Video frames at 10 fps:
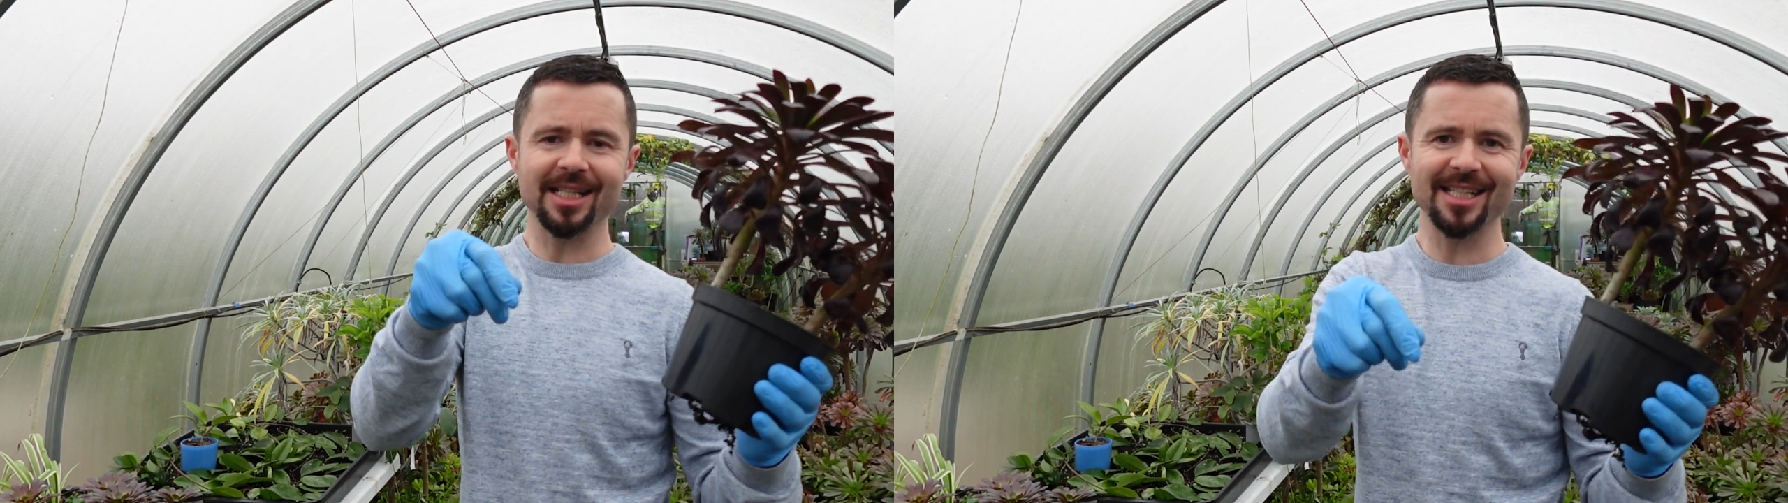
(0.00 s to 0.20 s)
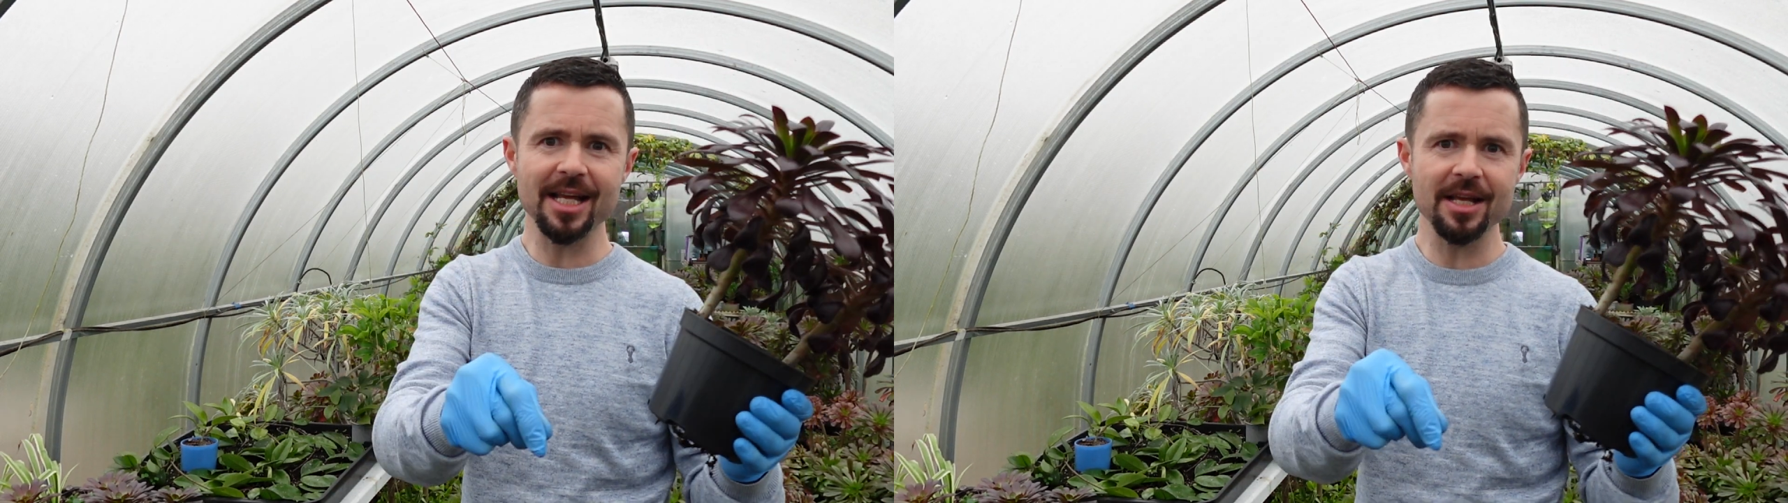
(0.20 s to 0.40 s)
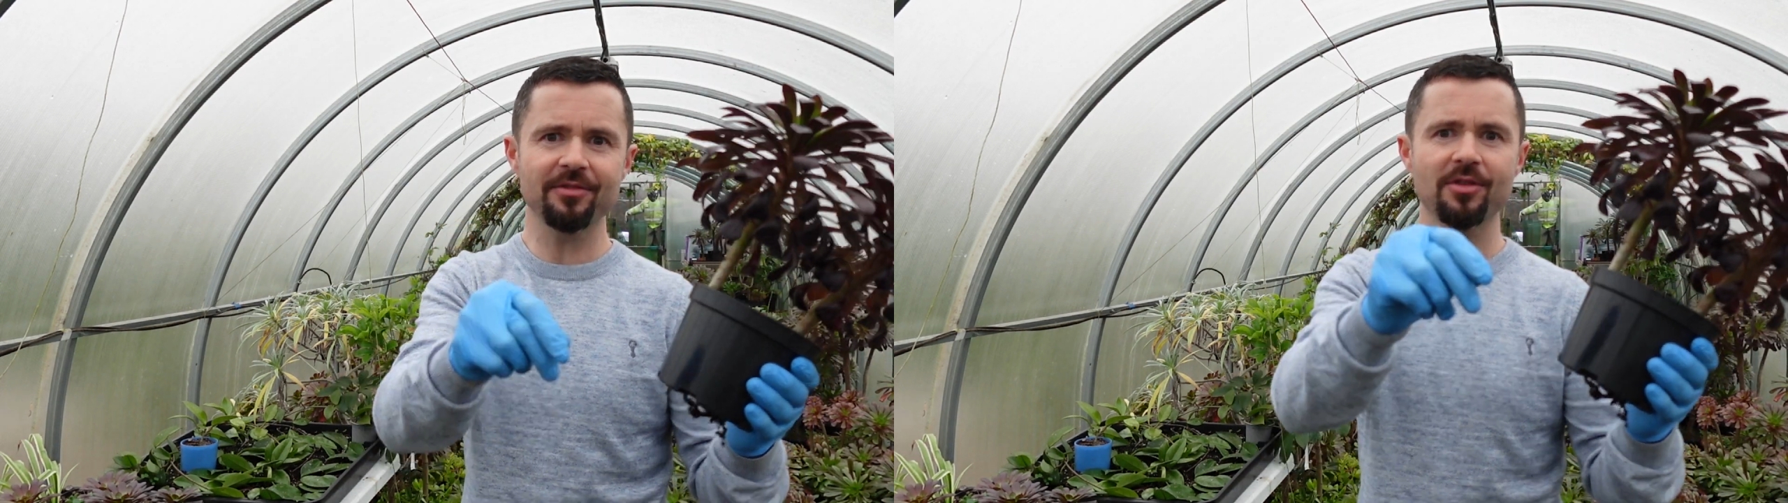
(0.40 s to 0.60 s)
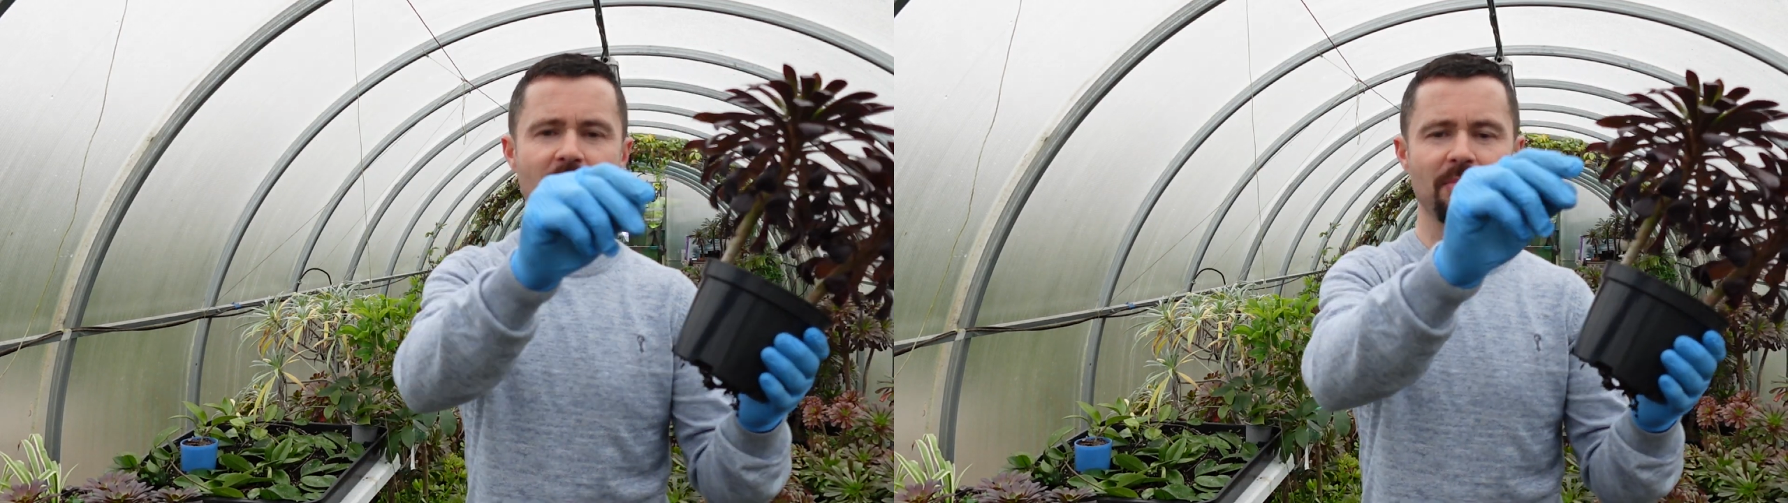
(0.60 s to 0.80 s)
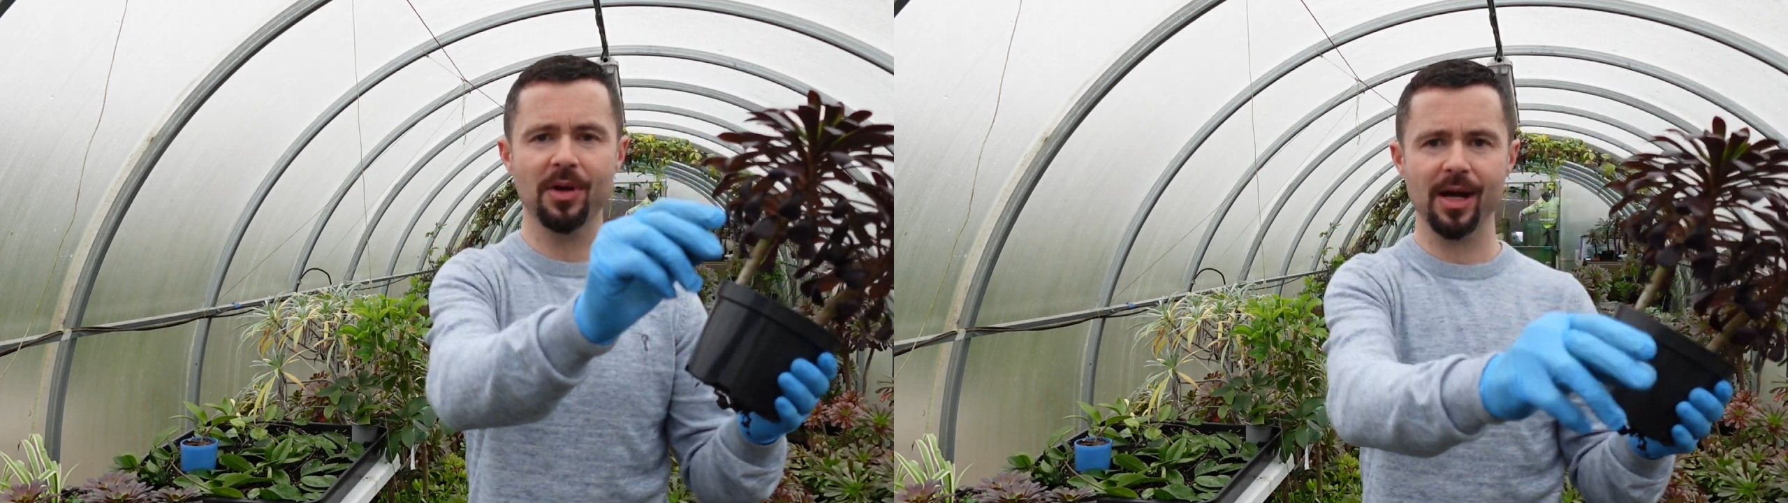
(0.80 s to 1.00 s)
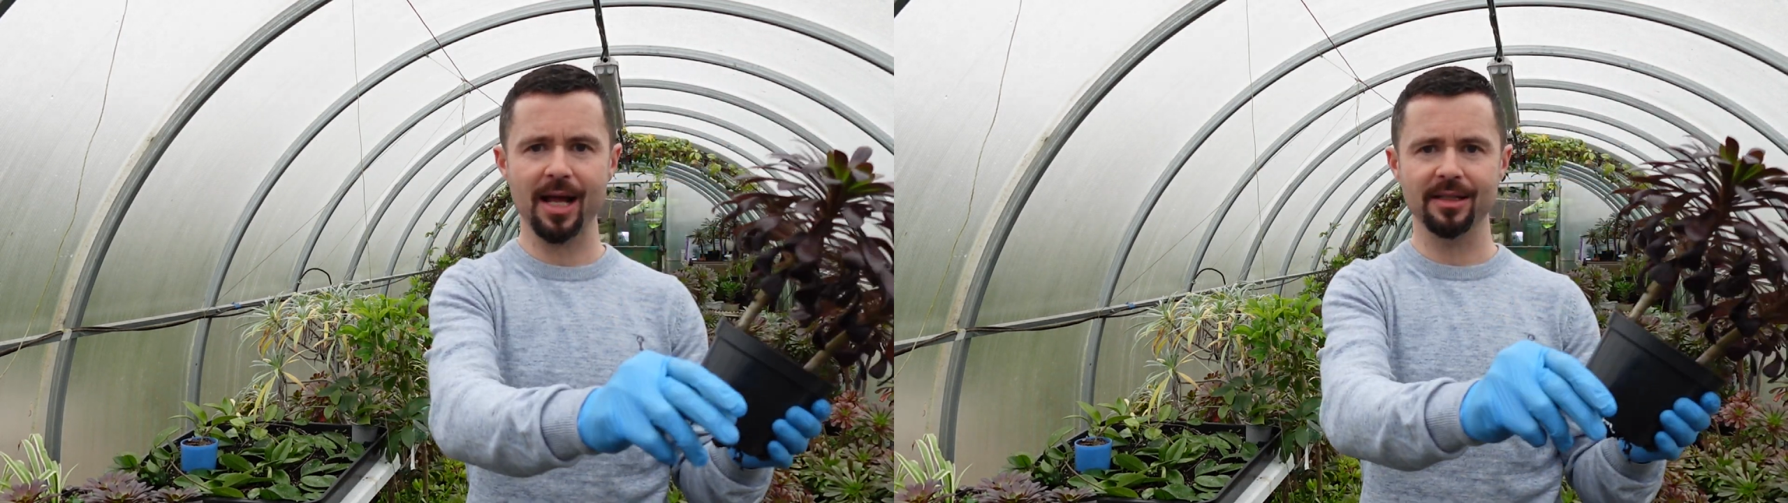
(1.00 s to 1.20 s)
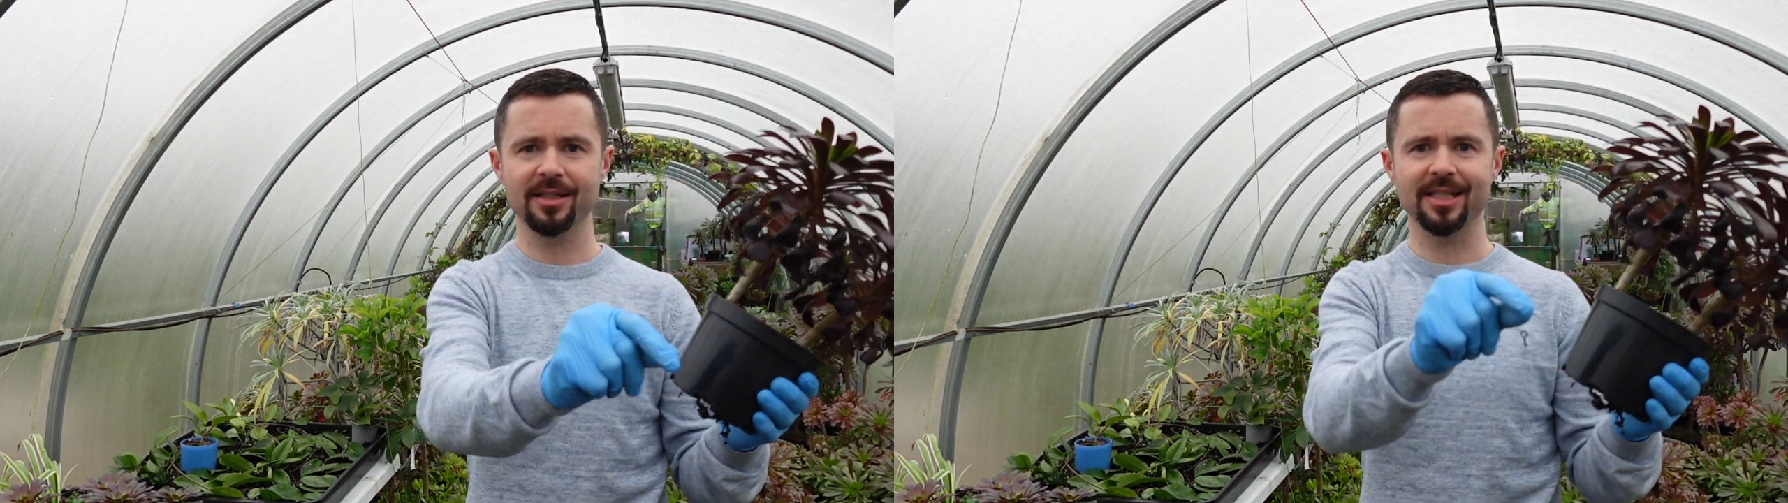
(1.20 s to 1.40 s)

seed from a plant